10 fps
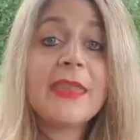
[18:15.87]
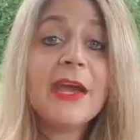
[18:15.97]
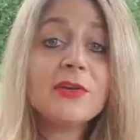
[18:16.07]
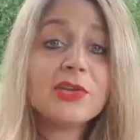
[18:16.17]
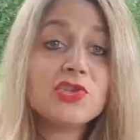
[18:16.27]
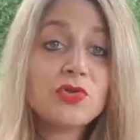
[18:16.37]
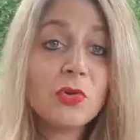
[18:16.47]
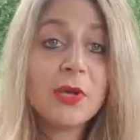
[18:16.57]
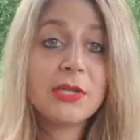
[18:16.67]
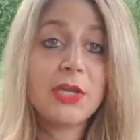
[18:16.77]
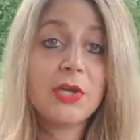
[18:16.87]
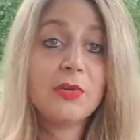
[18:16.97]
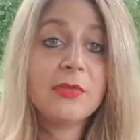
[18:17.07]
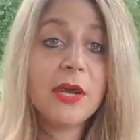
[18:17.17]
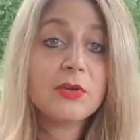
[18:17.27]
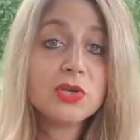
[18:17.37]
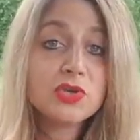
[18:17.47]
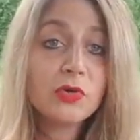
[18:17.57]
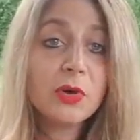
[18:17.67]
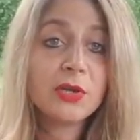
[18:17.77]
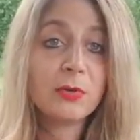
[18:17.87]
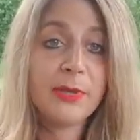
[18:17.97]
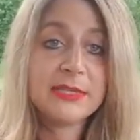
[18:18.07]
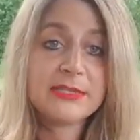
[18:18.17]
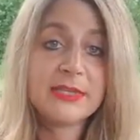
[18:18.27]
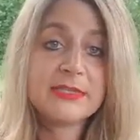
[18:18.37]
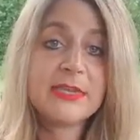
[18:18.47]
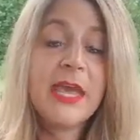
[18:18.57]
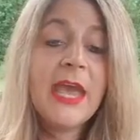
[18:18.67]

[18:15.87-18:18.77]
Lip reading: They are destroying you. They're destroying your business.